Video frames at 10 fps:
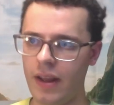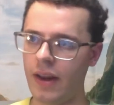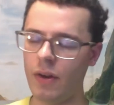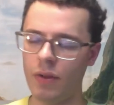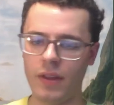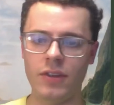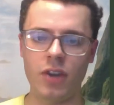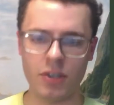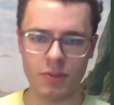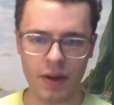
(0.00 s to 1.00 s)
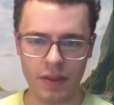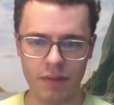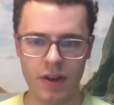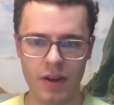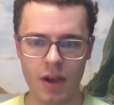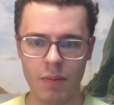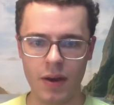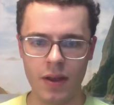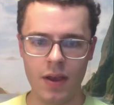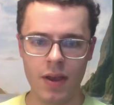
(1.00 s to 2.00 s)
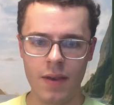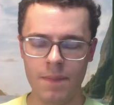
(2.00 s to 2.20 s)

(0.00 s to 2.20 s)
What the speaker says: And I know that they talked about in the video, but